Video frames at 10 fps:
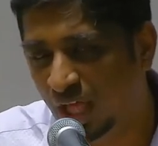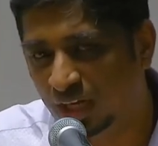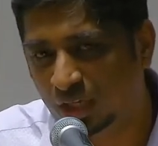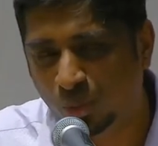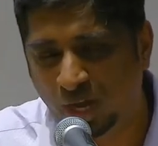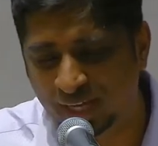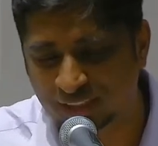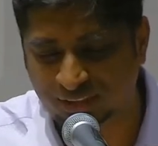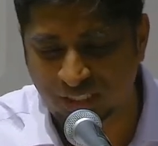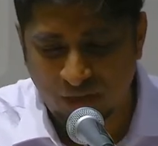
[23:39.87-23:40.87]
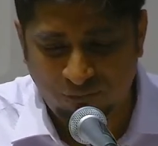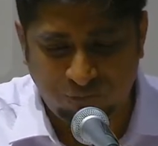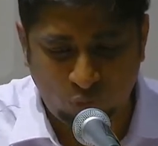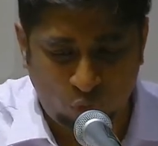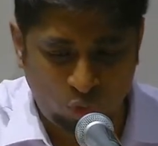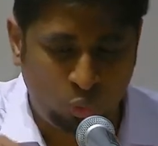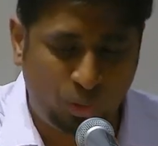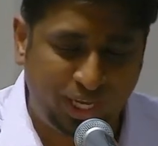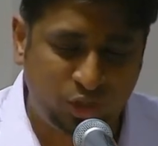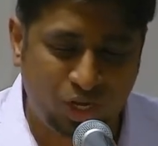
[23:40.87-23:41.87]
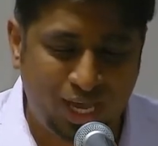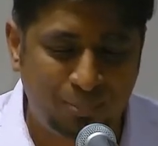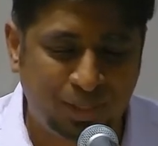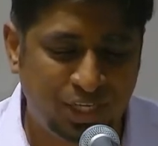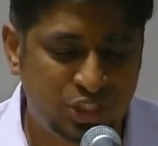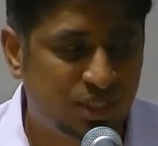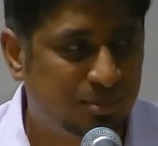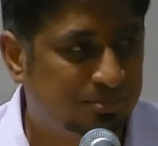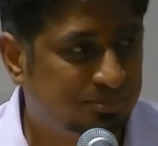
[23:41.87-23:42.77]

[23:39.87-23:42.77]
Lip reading: requires four-way collaboration.